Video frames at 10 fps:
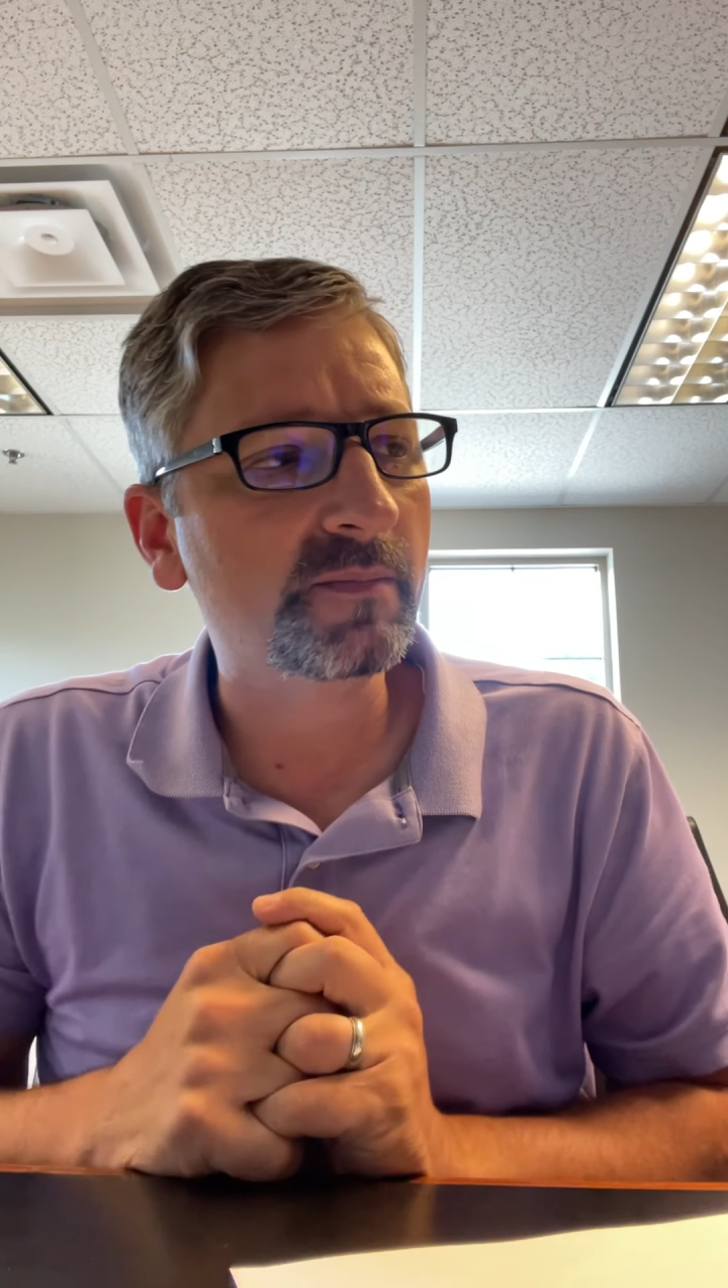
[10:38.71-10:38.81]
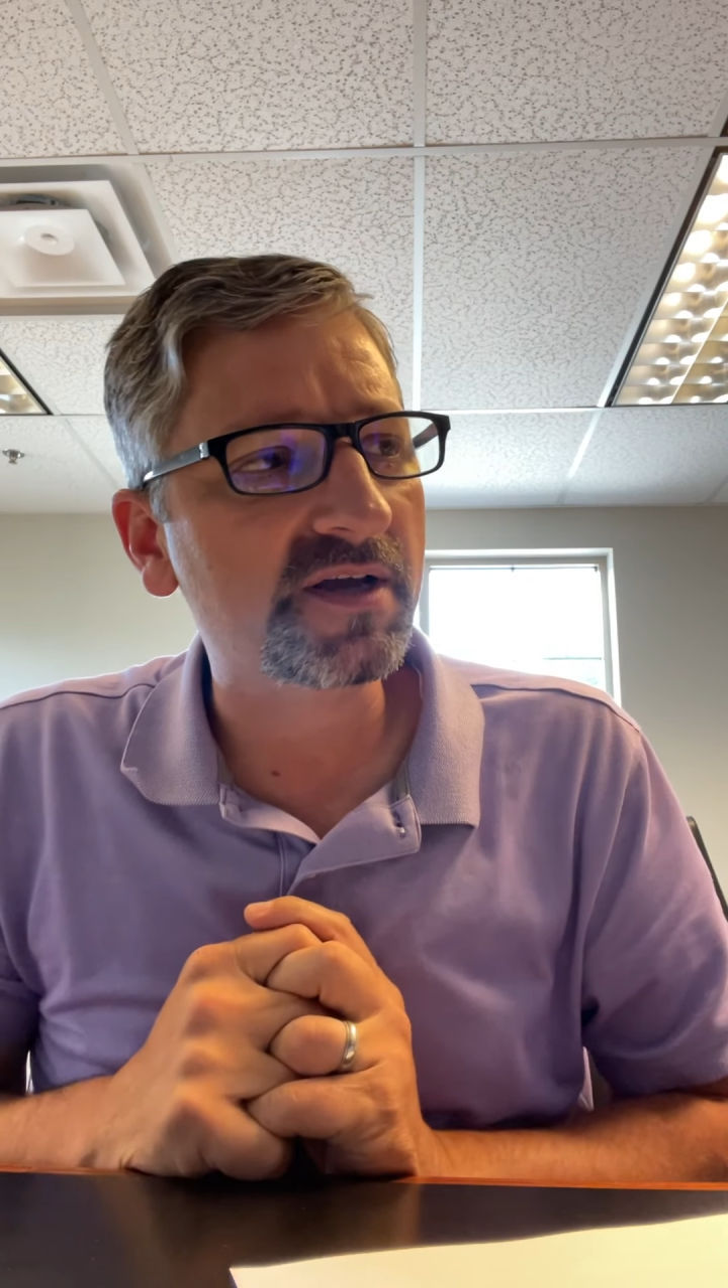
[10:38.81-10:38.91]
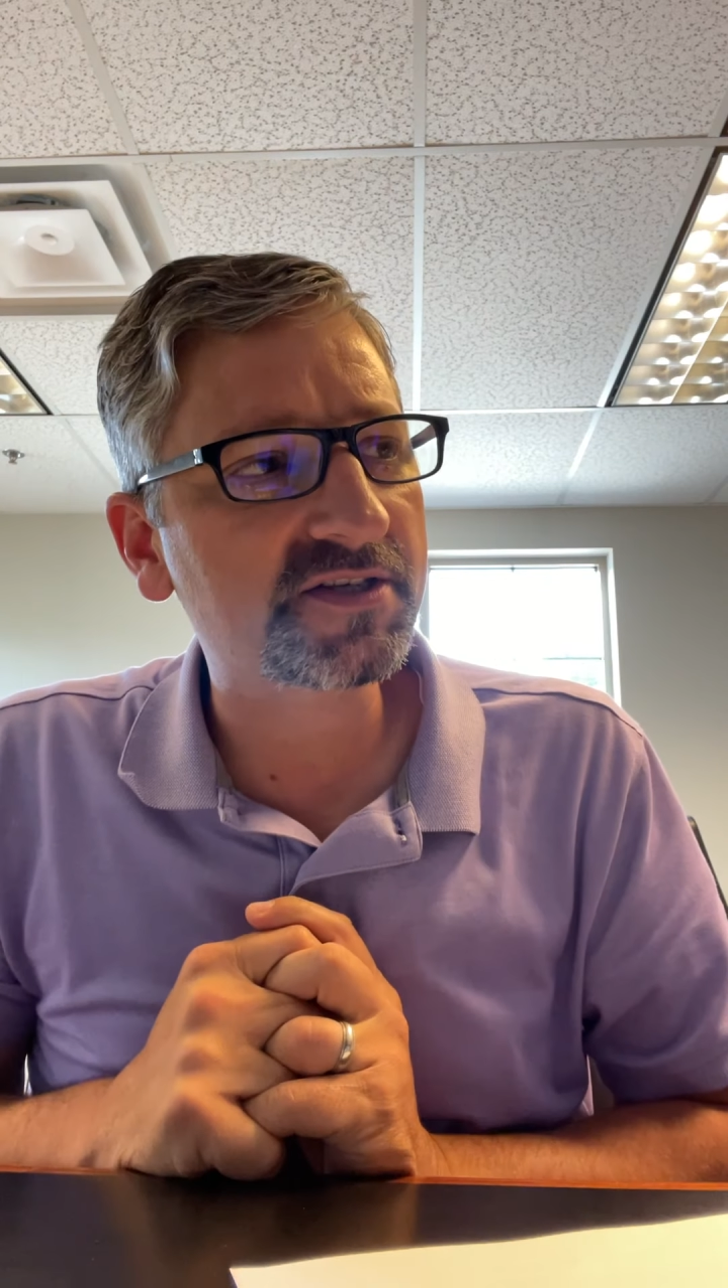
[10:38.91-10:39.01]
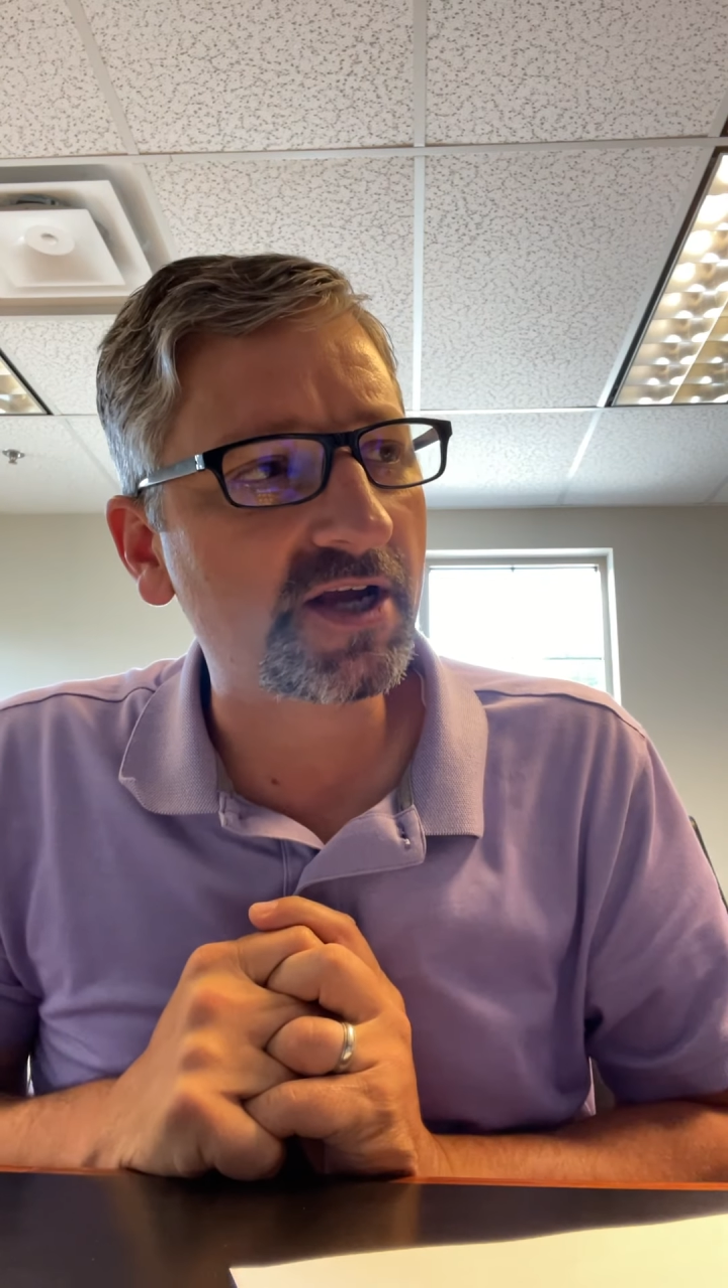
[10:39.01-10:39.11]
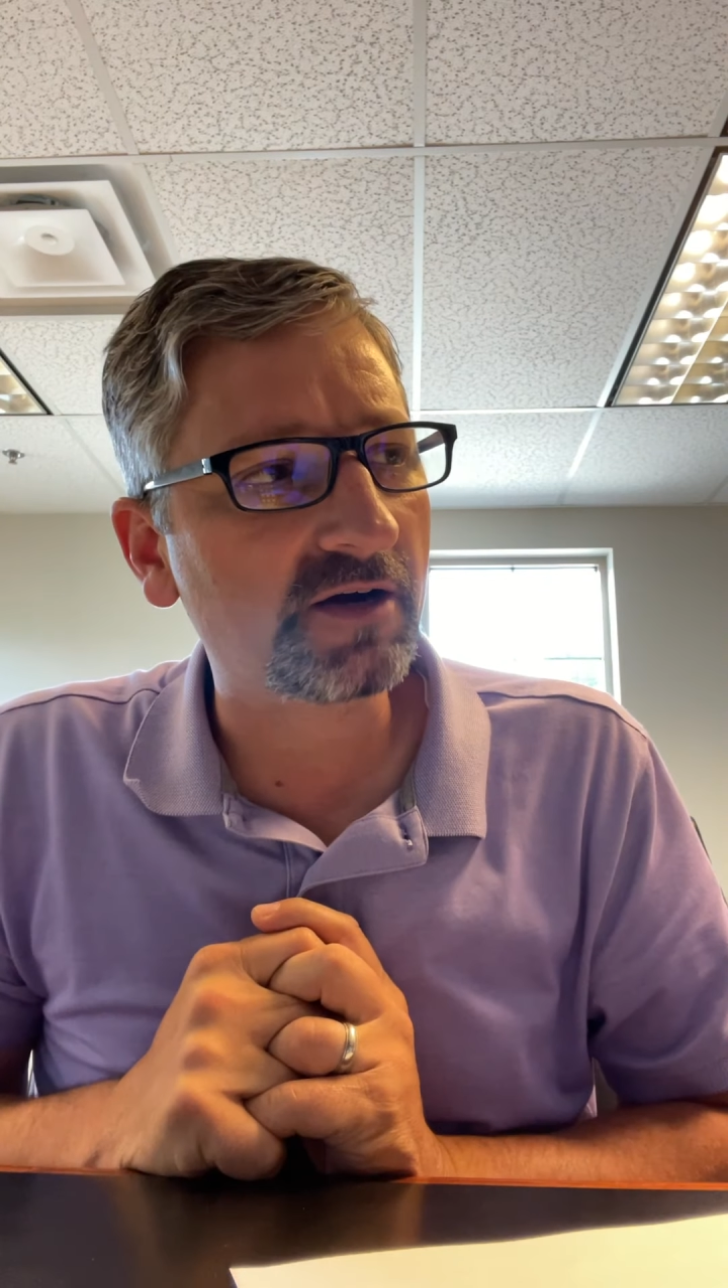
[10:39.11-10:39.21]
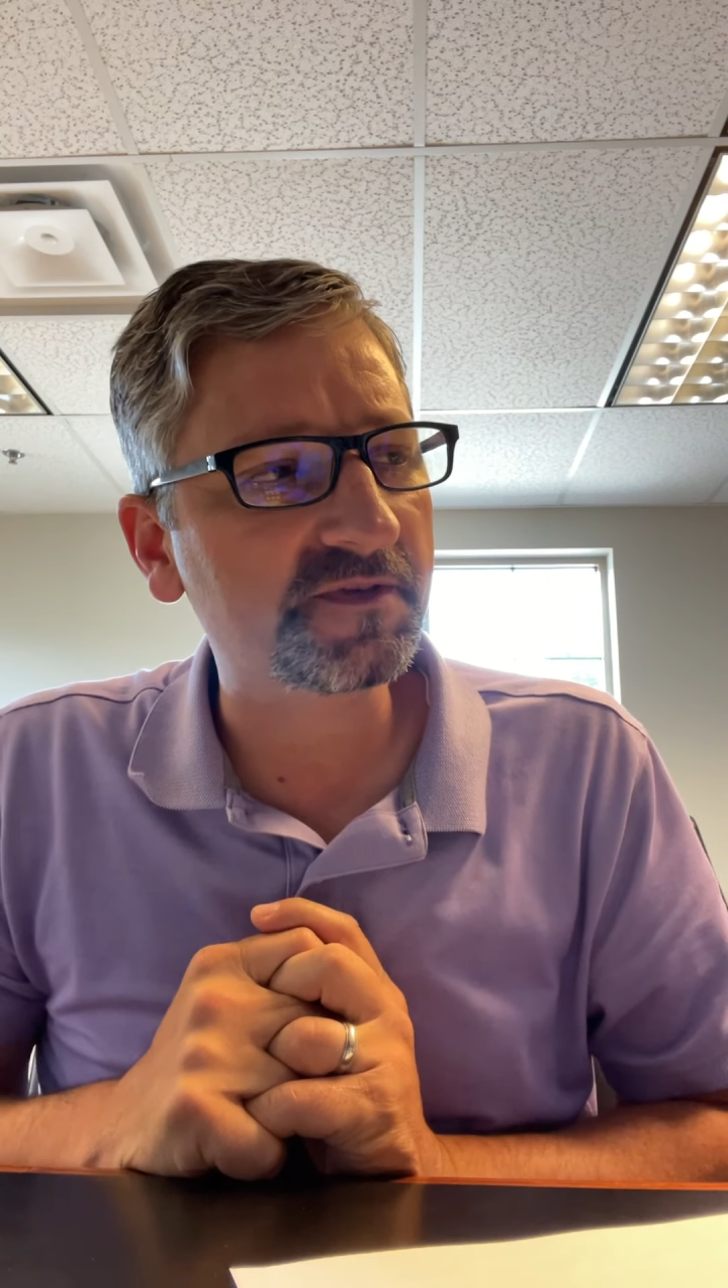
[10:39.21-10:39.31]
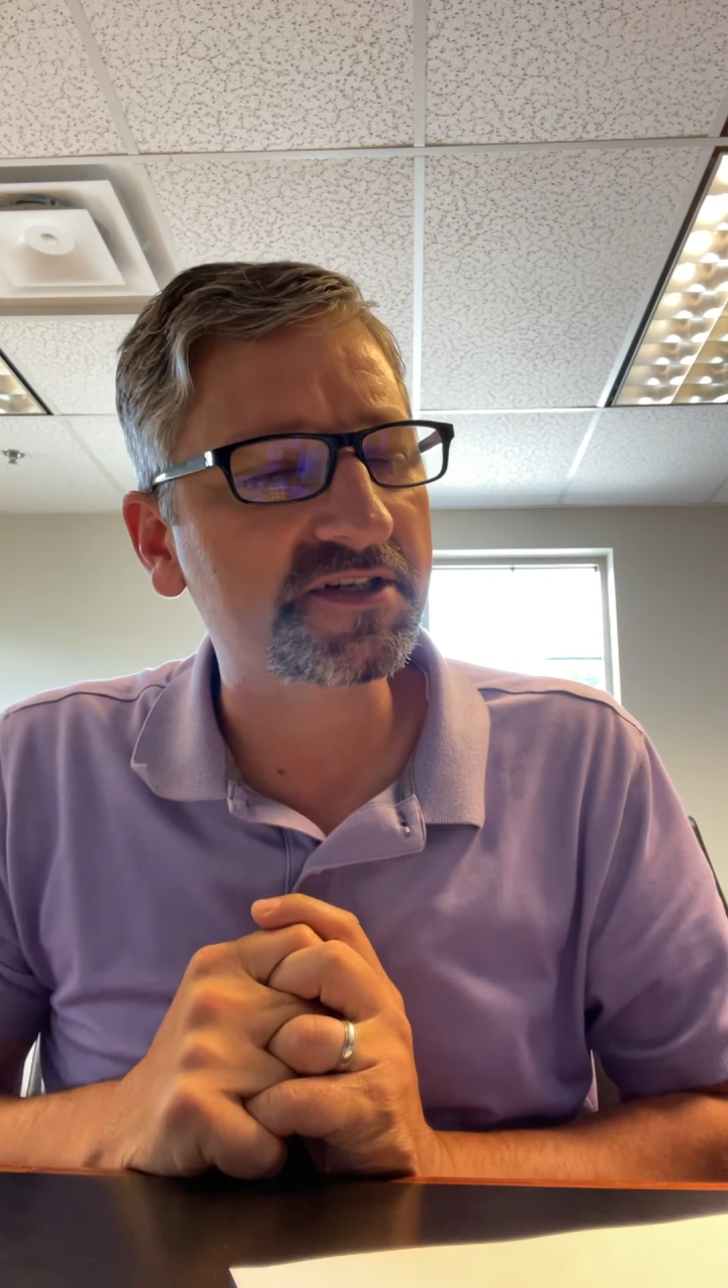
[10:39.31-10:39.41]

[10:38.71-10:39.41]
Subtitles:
myself.